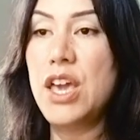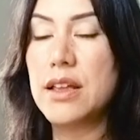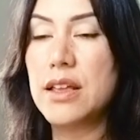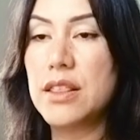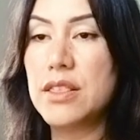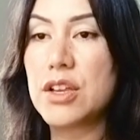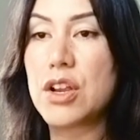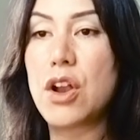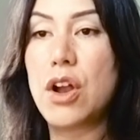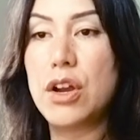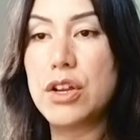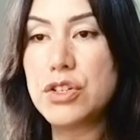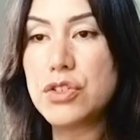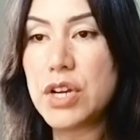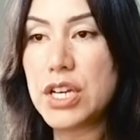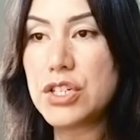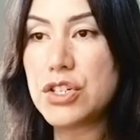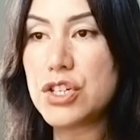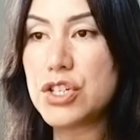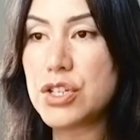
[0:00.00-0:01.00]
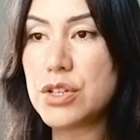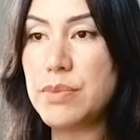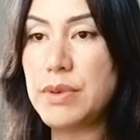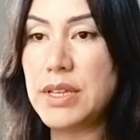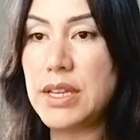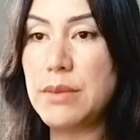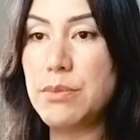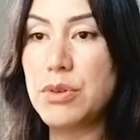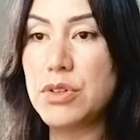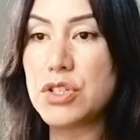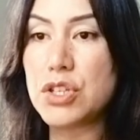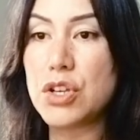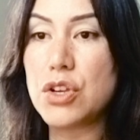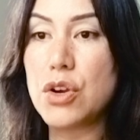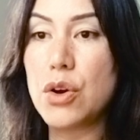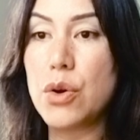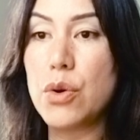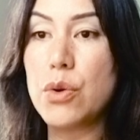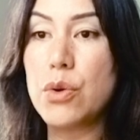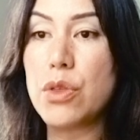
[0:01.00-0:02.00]
The contractor should be able to
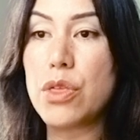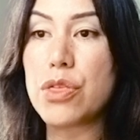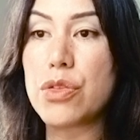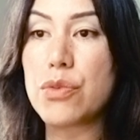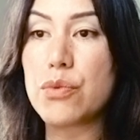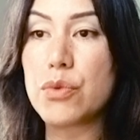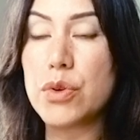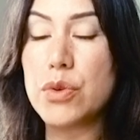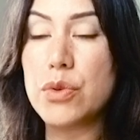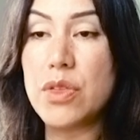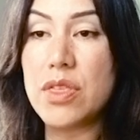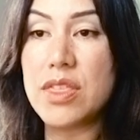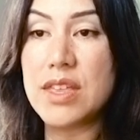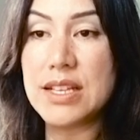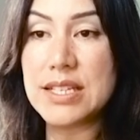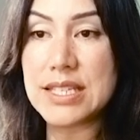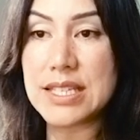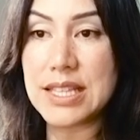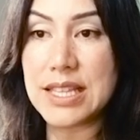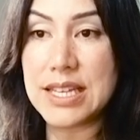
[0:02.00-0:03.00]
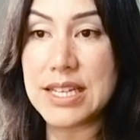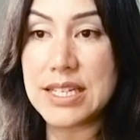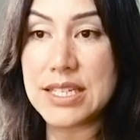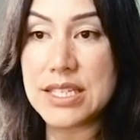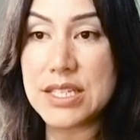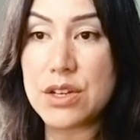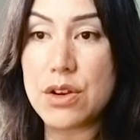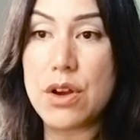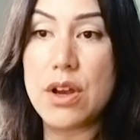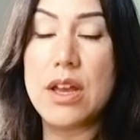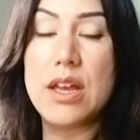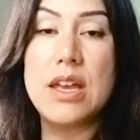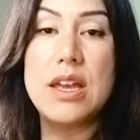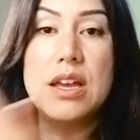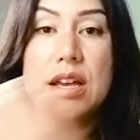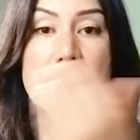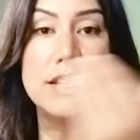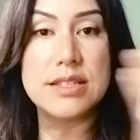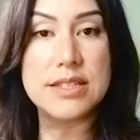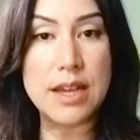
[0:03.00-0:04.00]
go through this list,
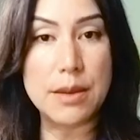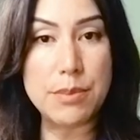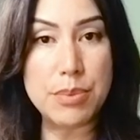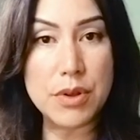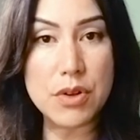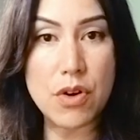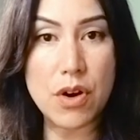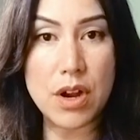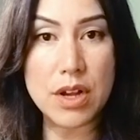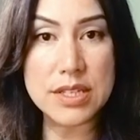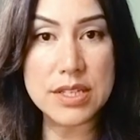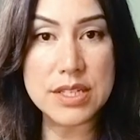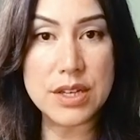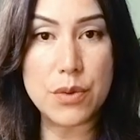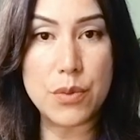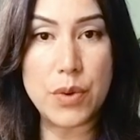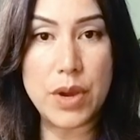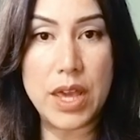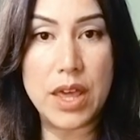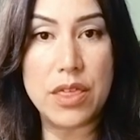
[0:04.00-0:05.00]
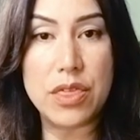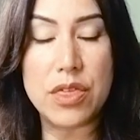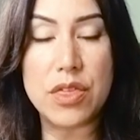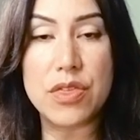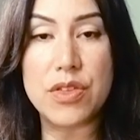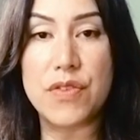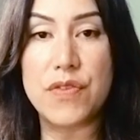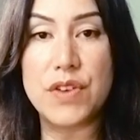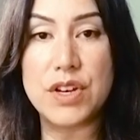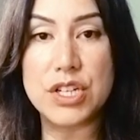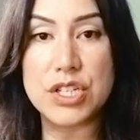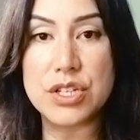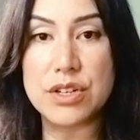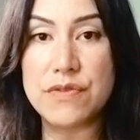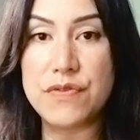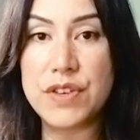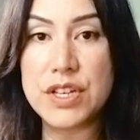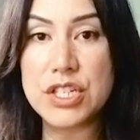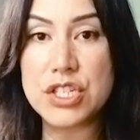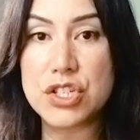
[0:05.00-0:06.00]
double cross it with the finish and
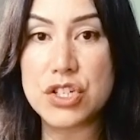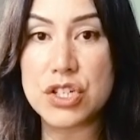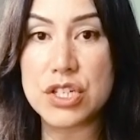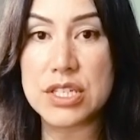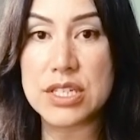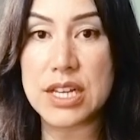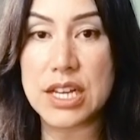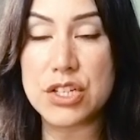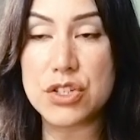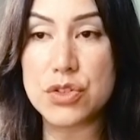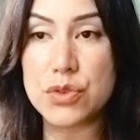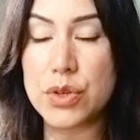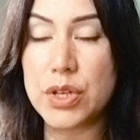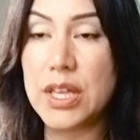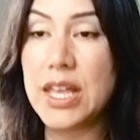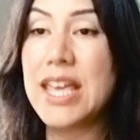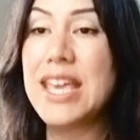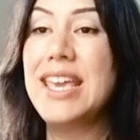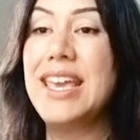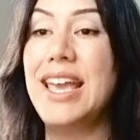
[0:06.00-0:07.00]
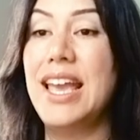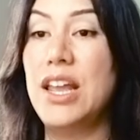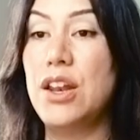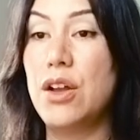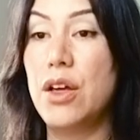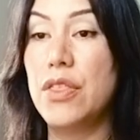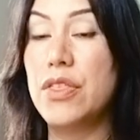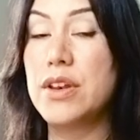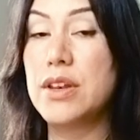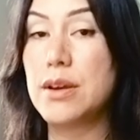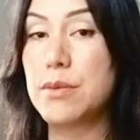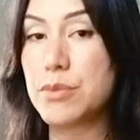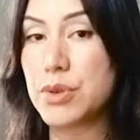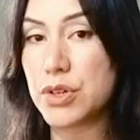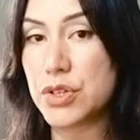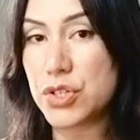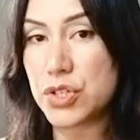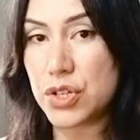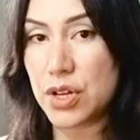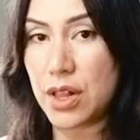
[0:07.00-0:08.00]
fixture schedule, and all the
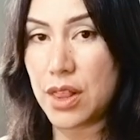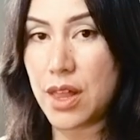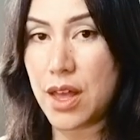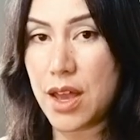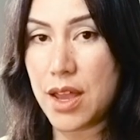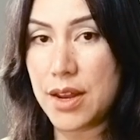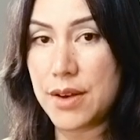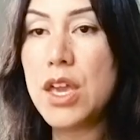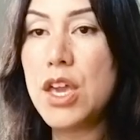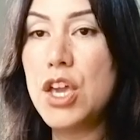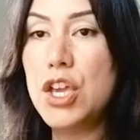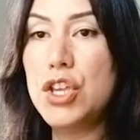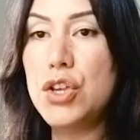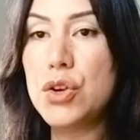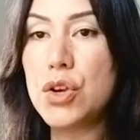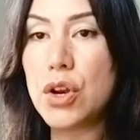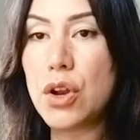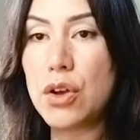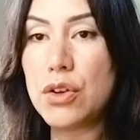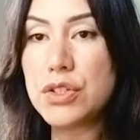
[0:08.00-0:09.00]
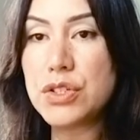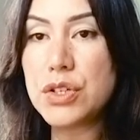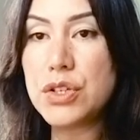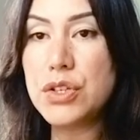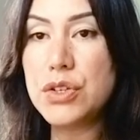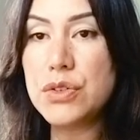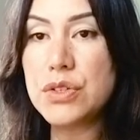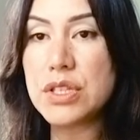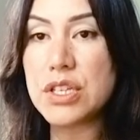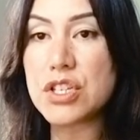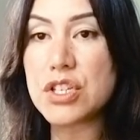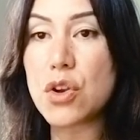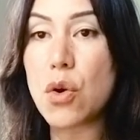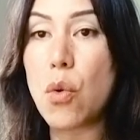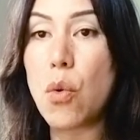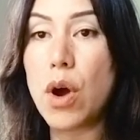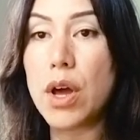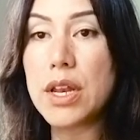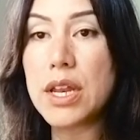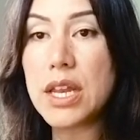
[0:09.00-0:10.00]
numbers should align. You could also use this
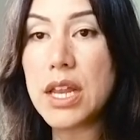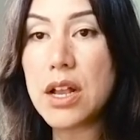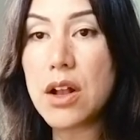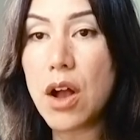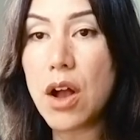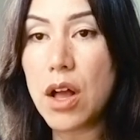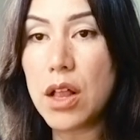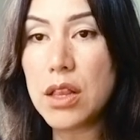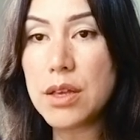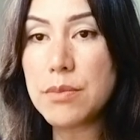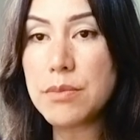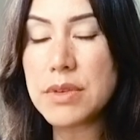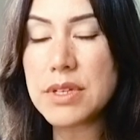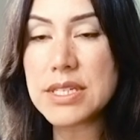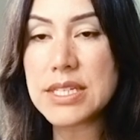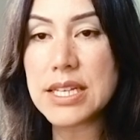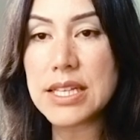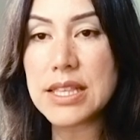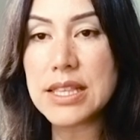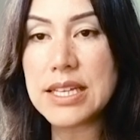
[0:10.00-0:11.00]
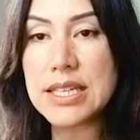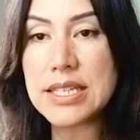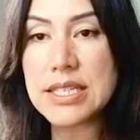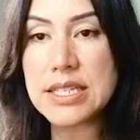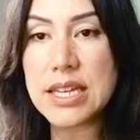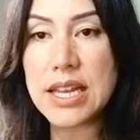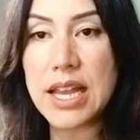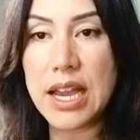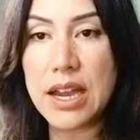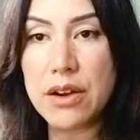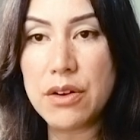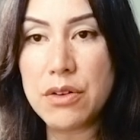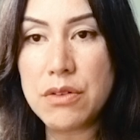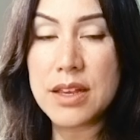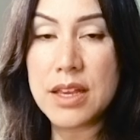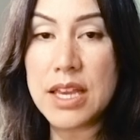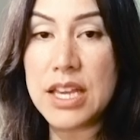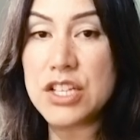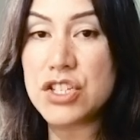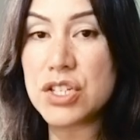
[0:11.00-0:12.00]
quantity column to list it
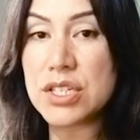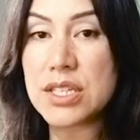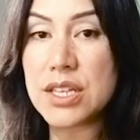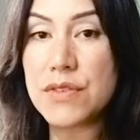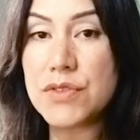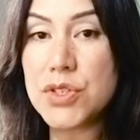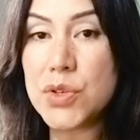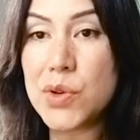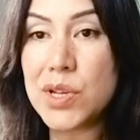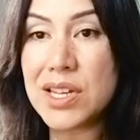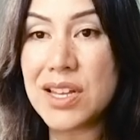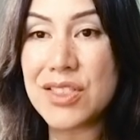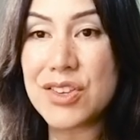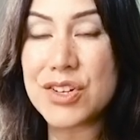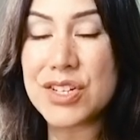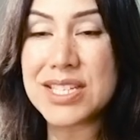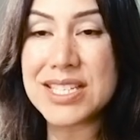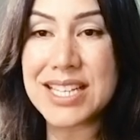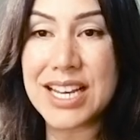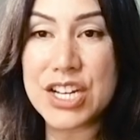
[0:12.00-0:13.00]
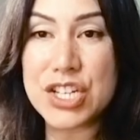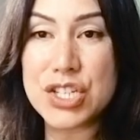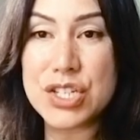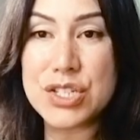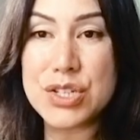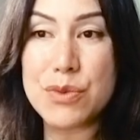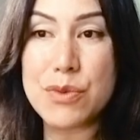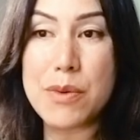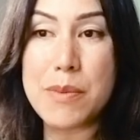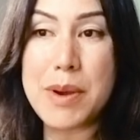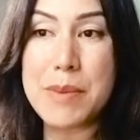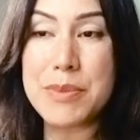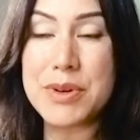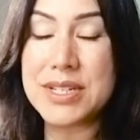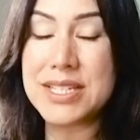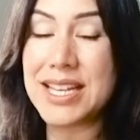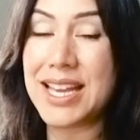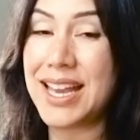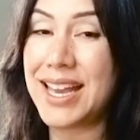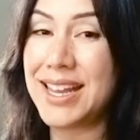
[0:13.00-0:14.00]
out. It just gives you another section to remember
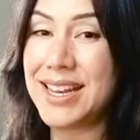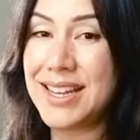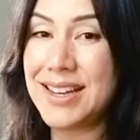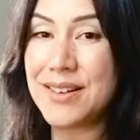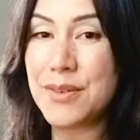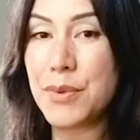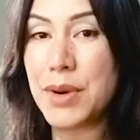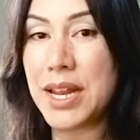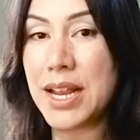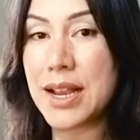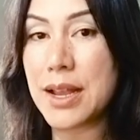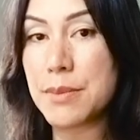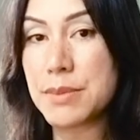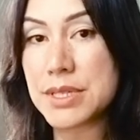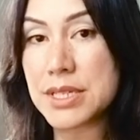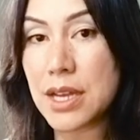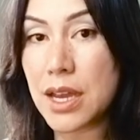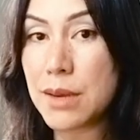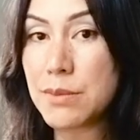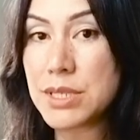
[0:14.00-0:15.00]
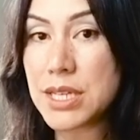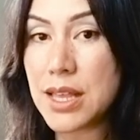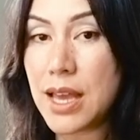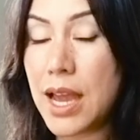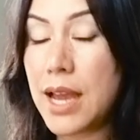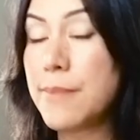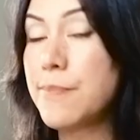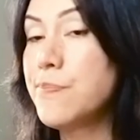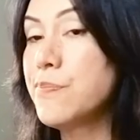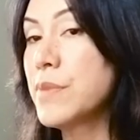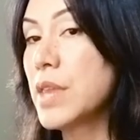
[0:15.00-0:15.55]
to edit when it comes time to that.